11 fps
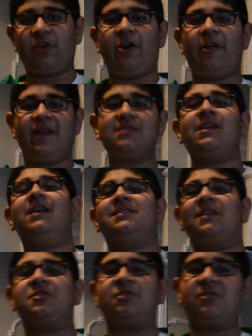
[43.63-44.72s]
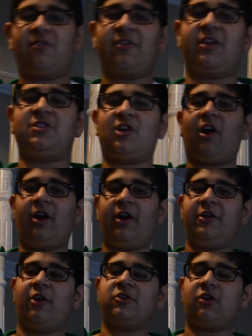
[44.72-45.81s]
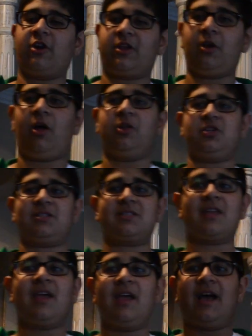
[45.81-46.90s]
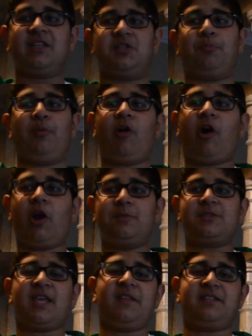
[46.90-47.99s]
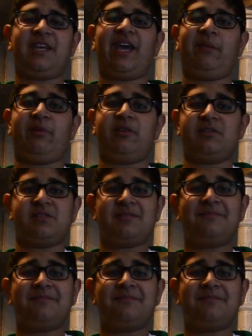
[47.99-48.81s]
earliest ancestors of the guitar are known to archaeologists as the bullharps and the tamburs.